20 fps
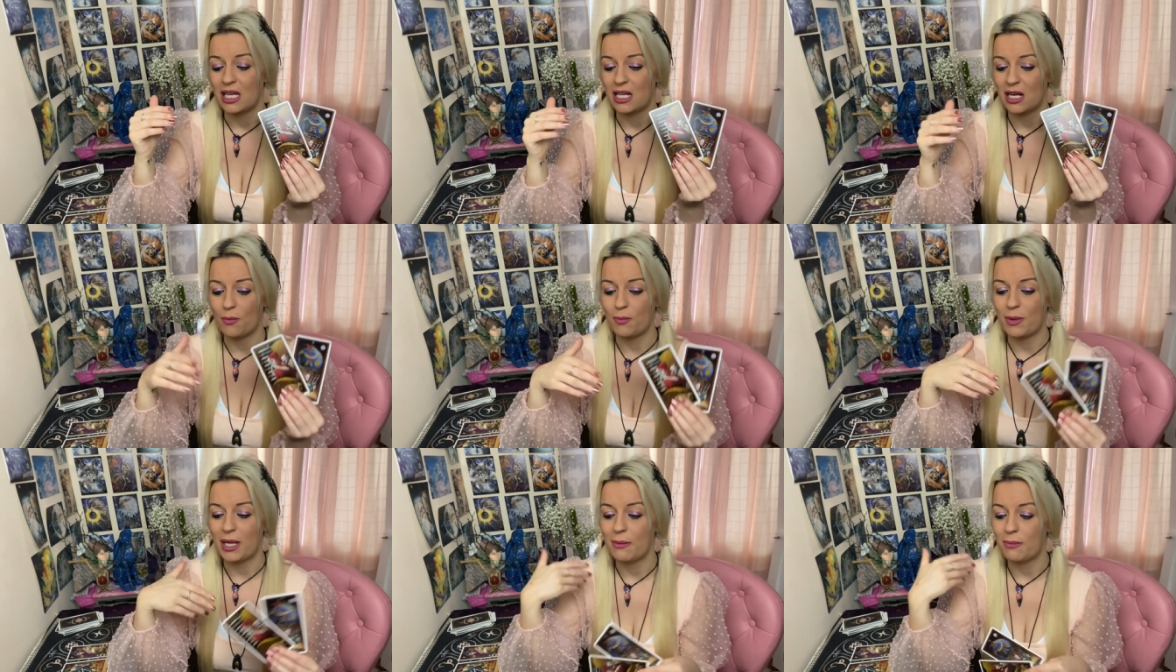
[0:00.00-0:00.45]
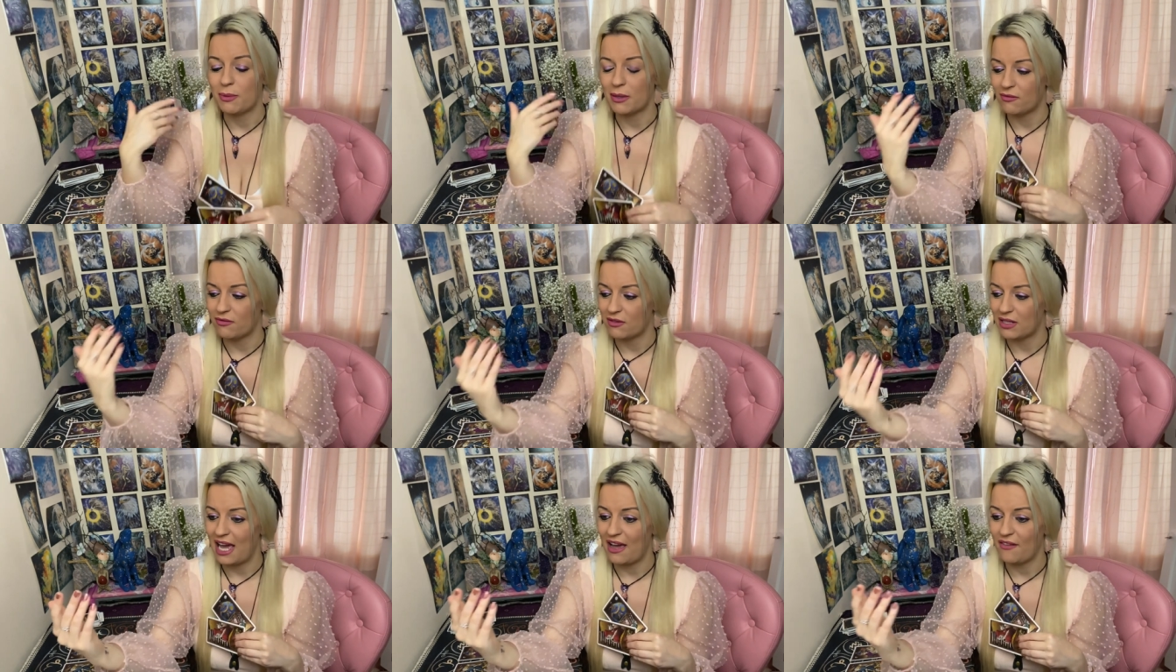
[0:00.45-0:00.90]
you know, people
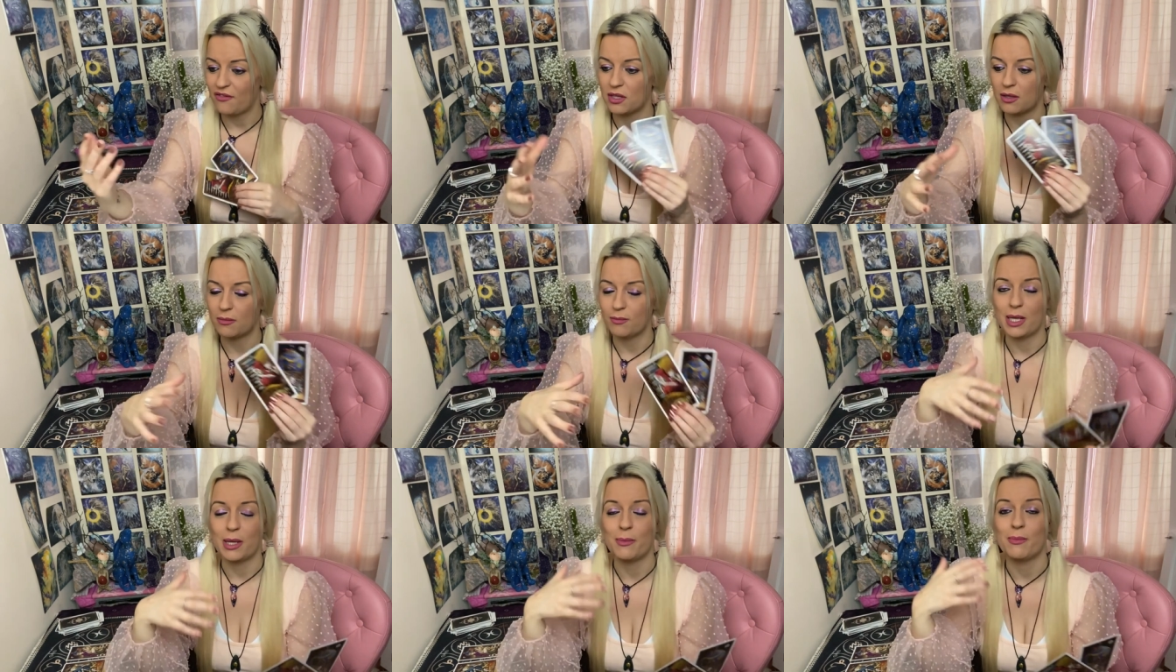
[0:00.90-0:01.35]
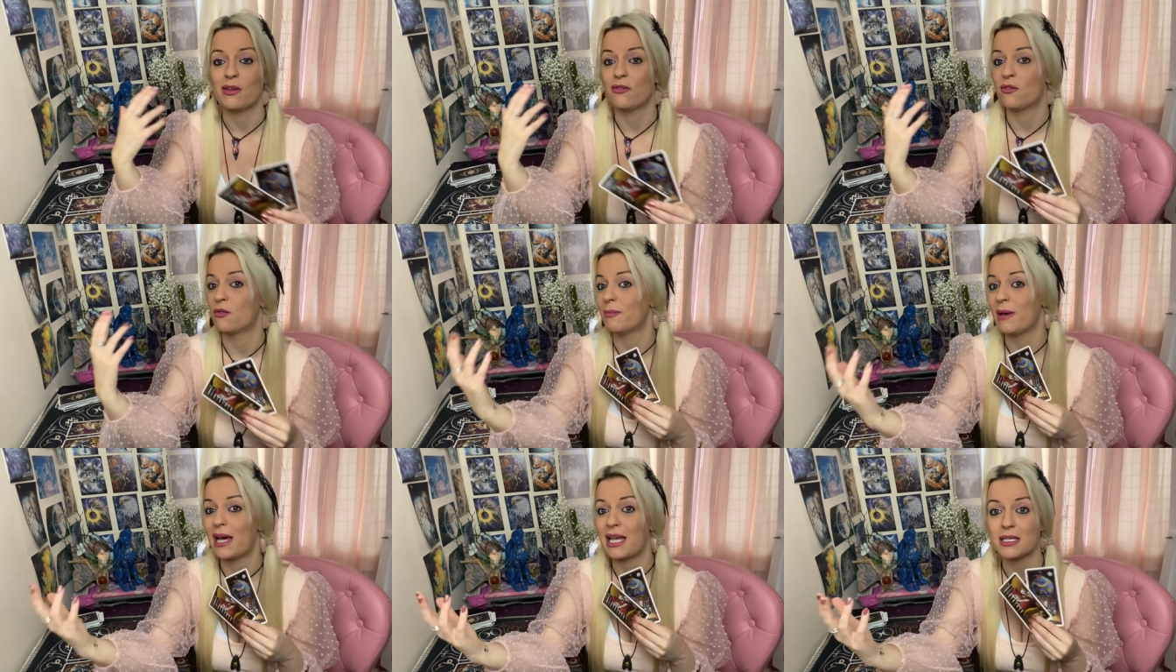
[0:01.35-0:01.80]
have left them, people
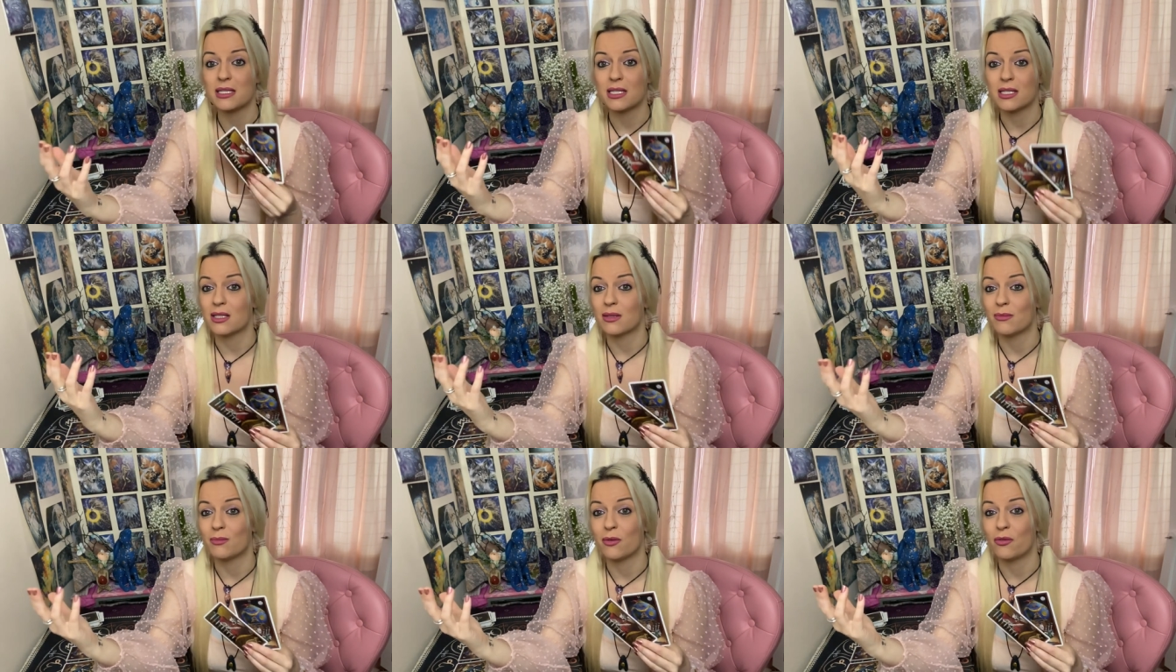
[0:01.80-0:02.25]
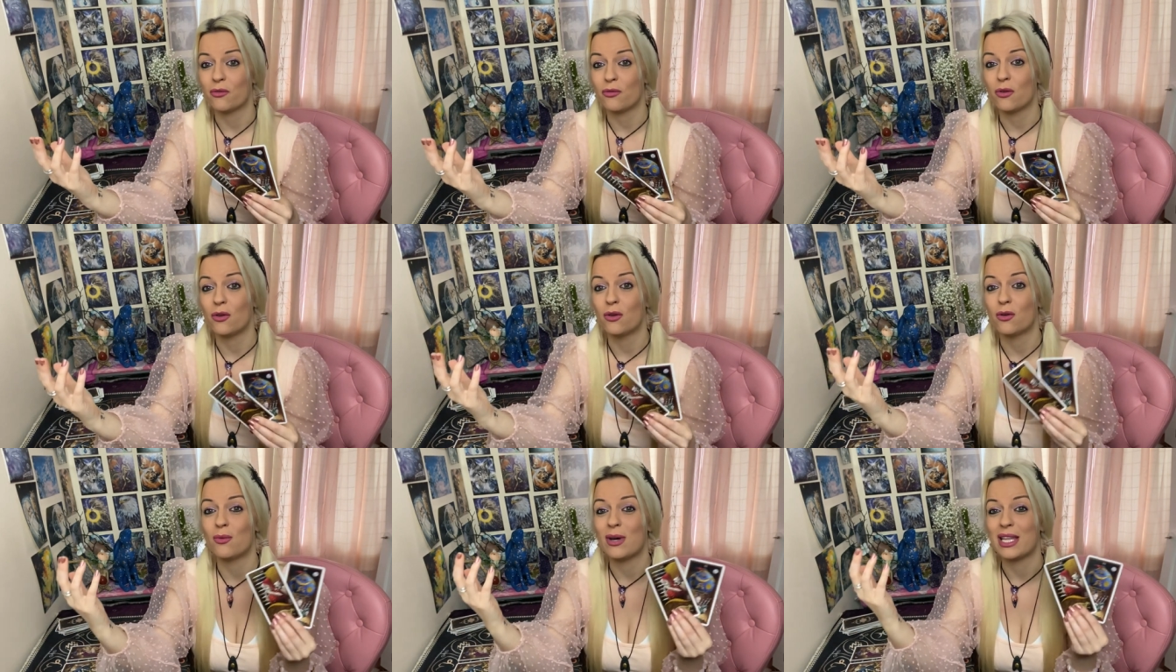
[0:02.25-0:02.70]
have abandoned them
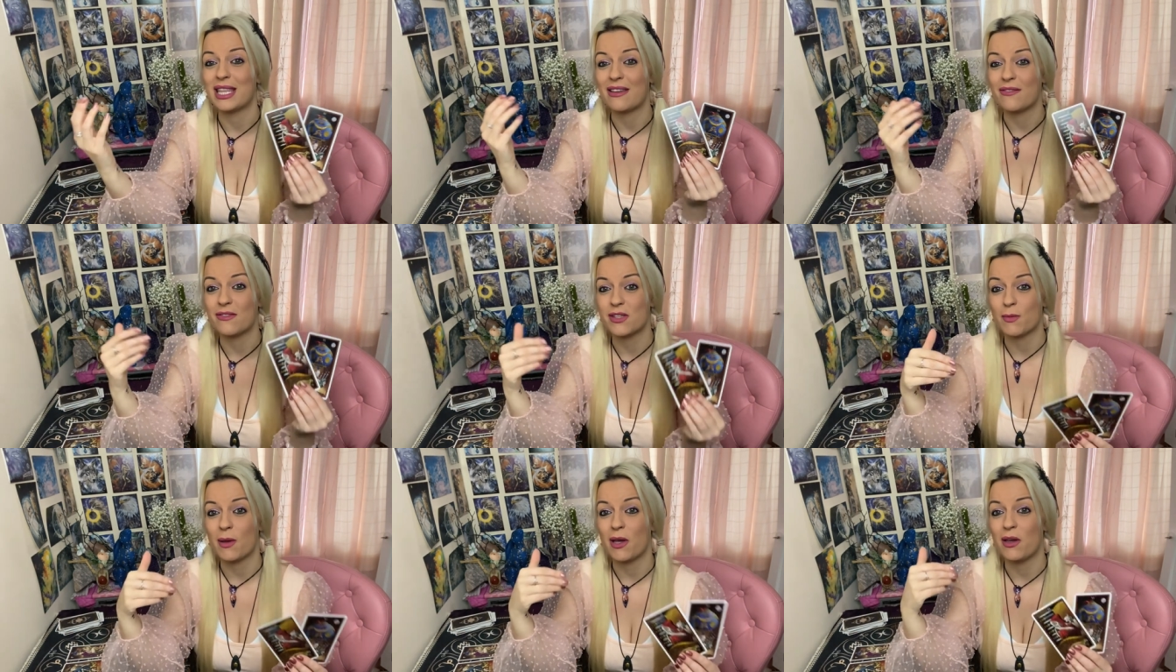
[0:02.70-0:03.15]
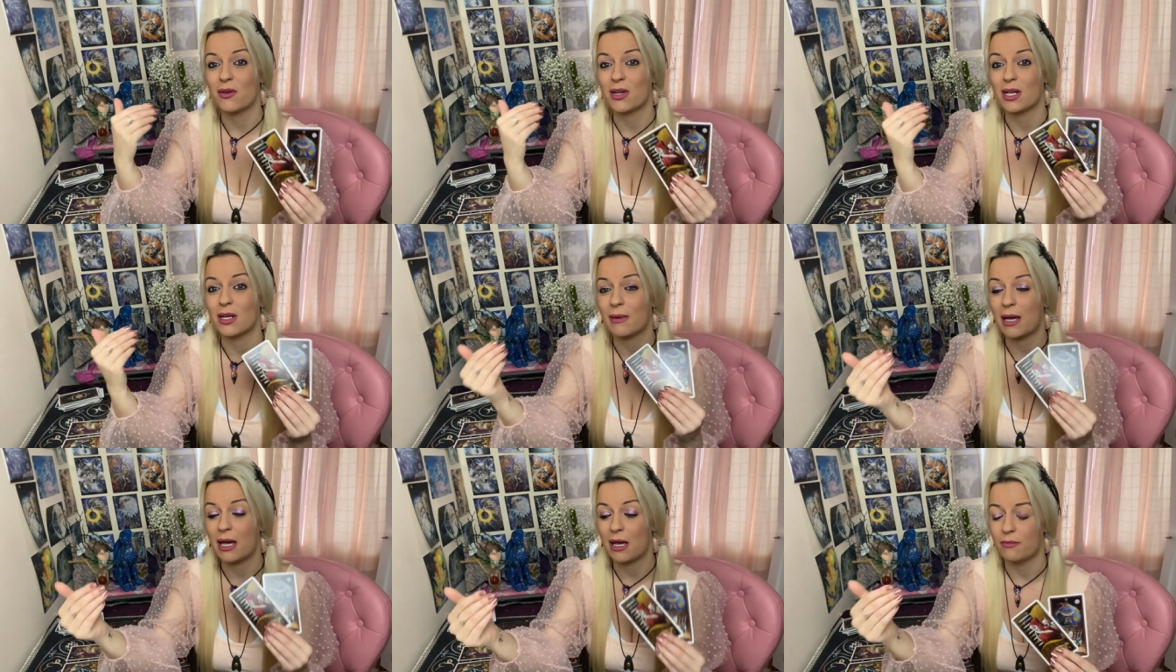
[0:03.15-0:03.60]
before when they've
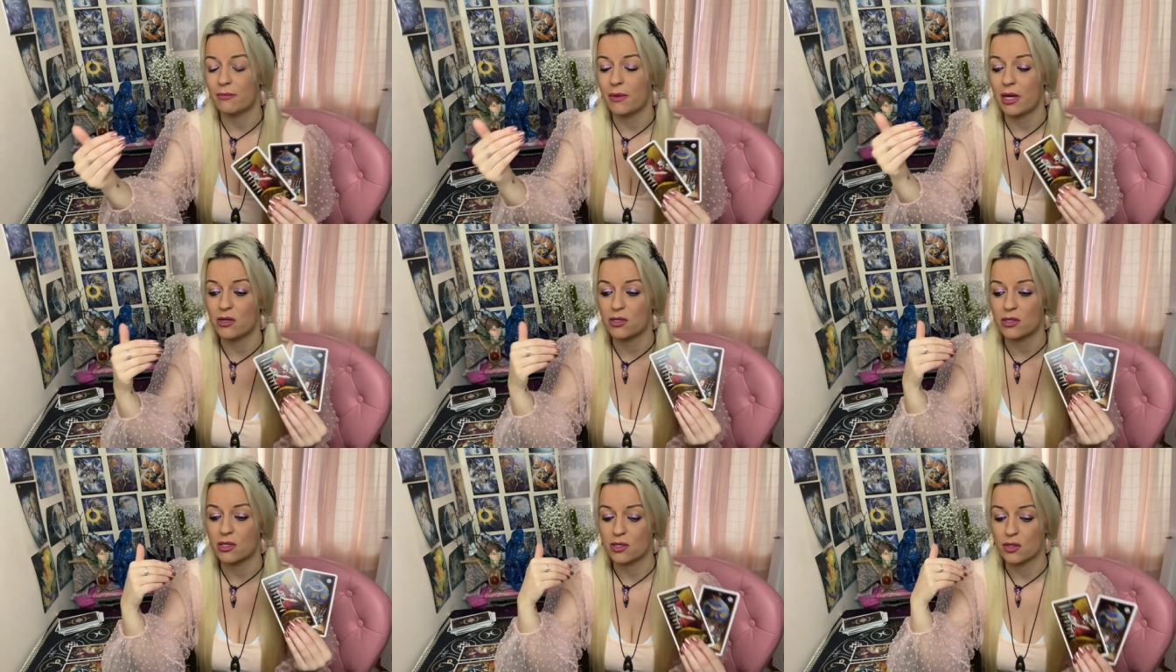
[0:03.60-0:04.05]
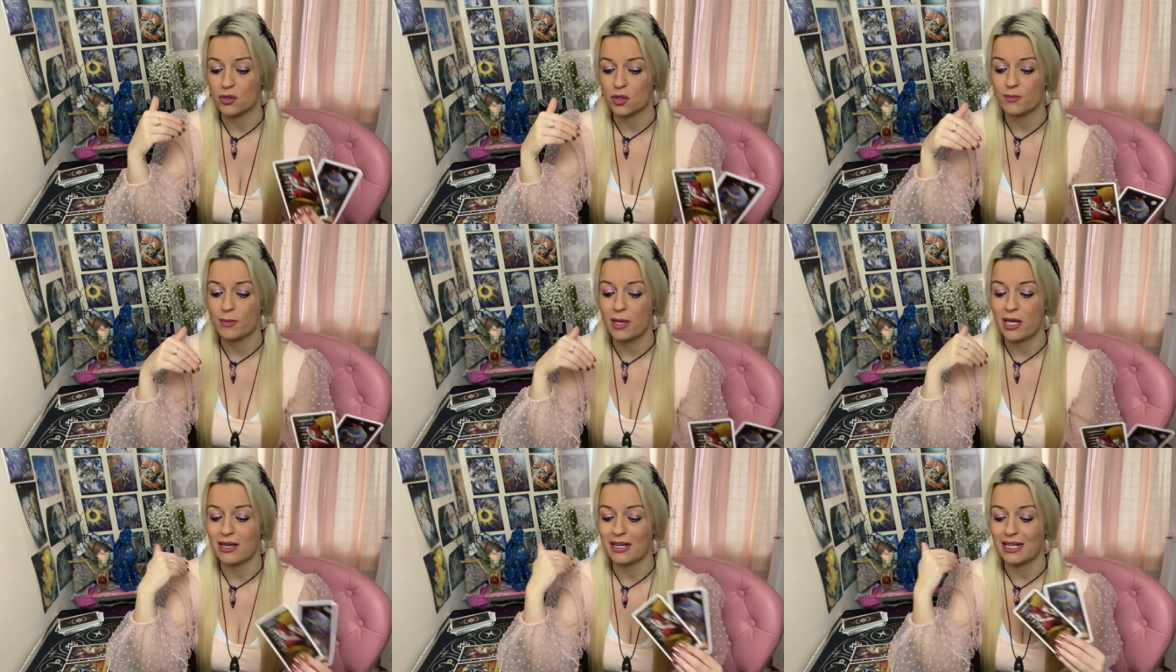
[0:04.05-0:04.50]
spoken about emotions or
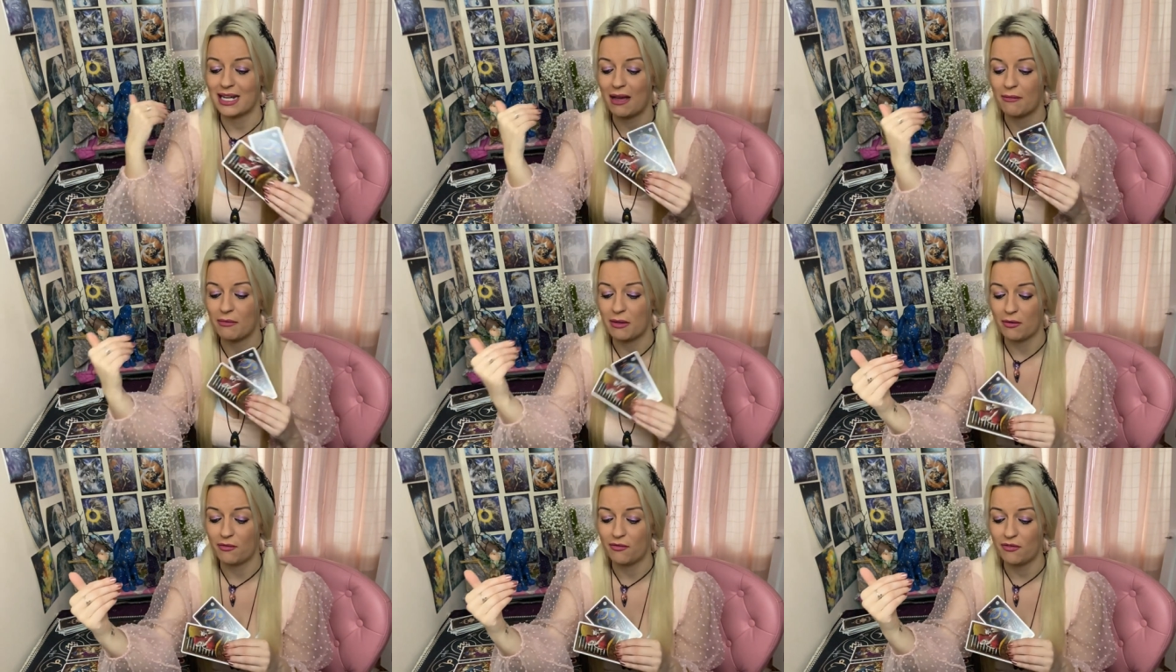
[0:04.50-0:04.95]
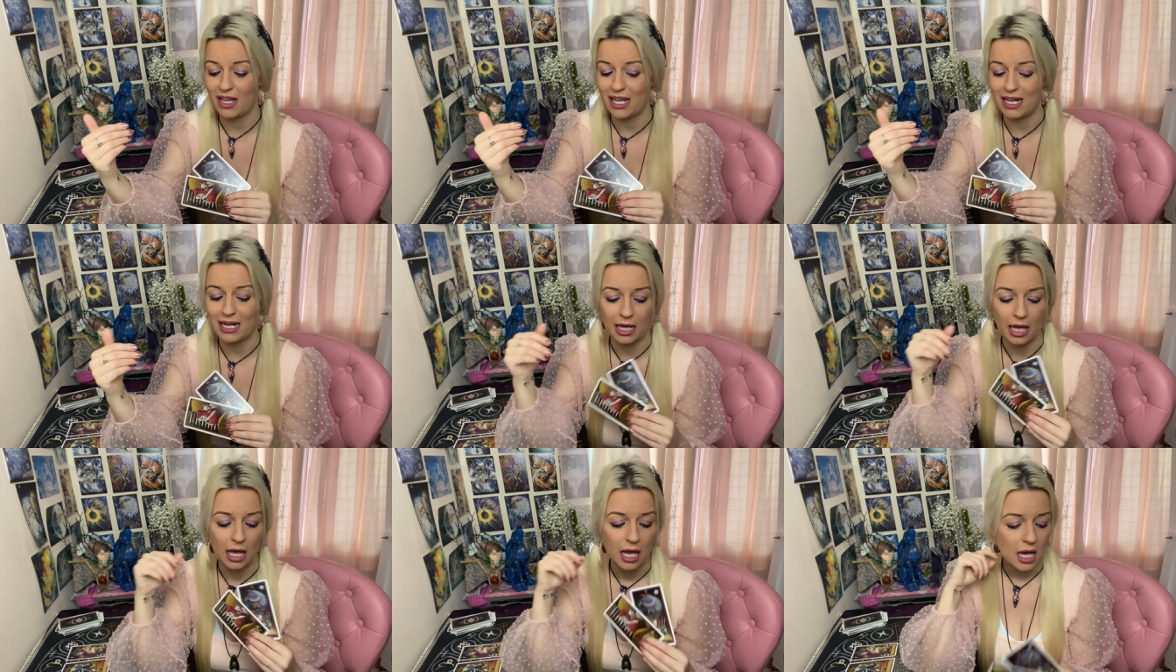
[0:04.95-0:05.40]
spoken how they're
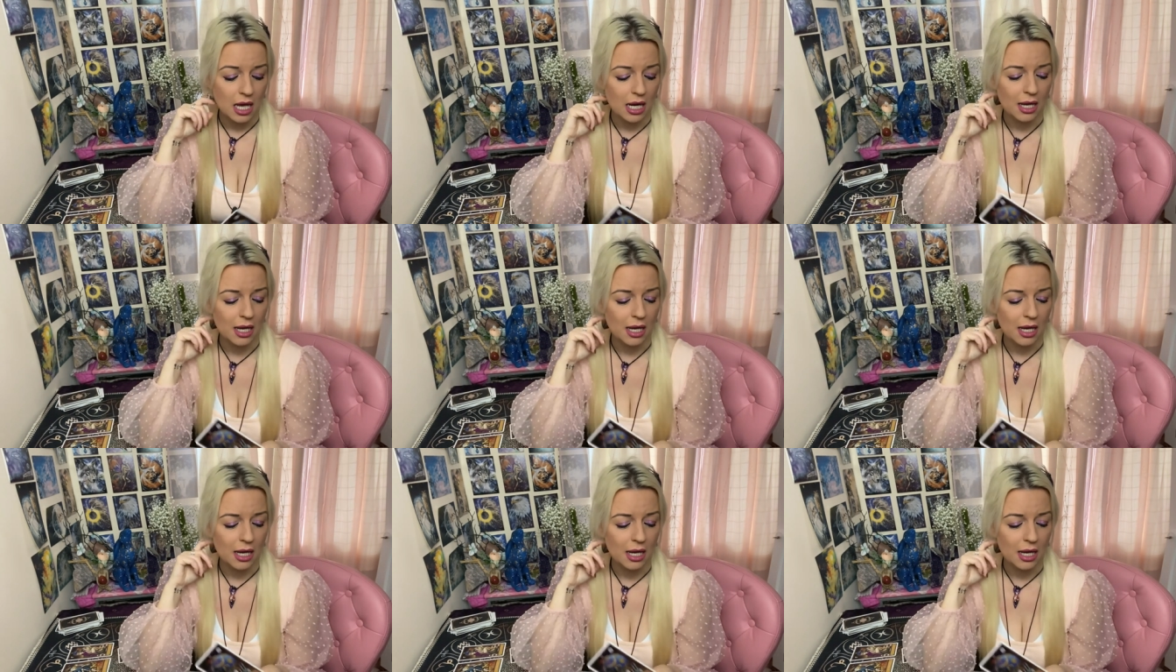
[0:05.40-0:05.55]
feeling.